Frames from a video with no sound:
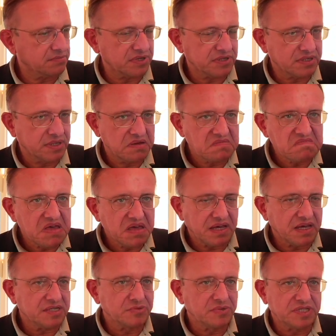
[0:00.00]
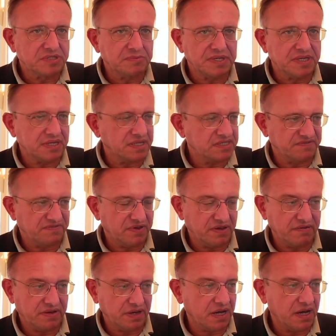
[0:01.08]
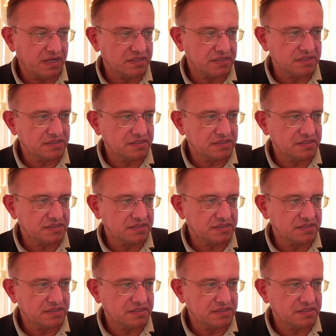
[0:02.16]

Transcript: But as we speak, it's very, very hard